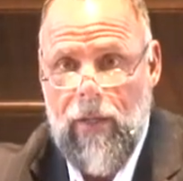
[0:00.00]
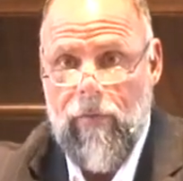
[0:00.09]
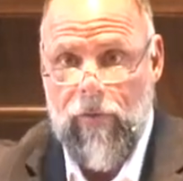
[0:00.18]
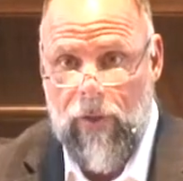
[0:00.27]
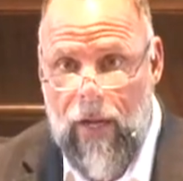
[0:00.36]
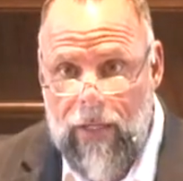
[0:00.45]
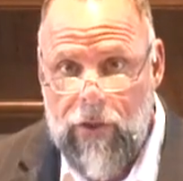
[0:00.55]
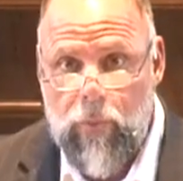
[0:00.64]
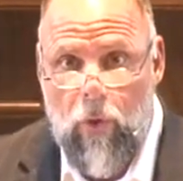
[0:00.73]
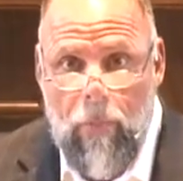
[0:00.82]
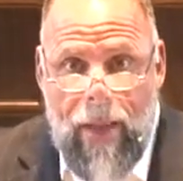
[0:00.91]
For us,
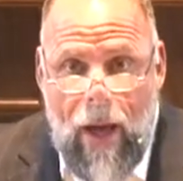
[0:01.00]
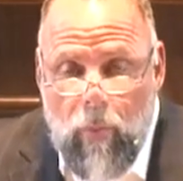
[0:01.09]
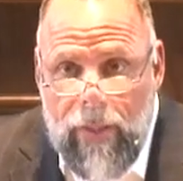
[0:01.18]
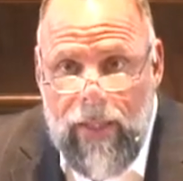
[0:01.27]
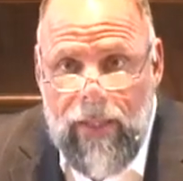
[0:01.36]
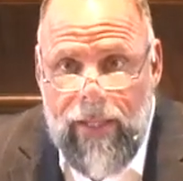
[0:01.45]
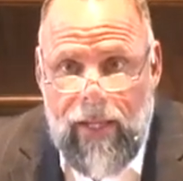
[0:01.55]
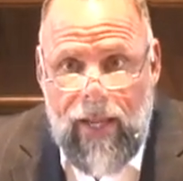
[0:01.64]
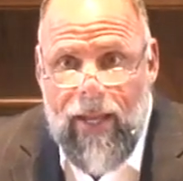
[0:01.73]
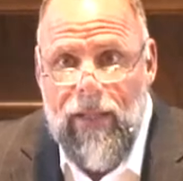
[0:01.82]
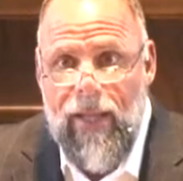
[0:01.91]
we'll bow willingly
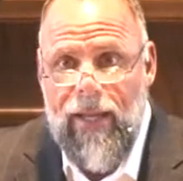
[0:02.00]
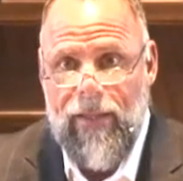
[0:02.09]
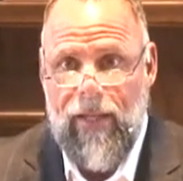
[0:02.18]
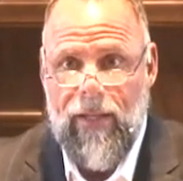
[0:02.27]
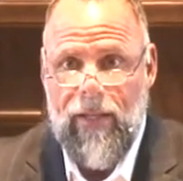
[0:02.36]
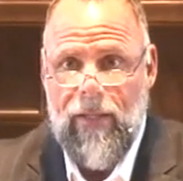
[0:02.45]
and gladly.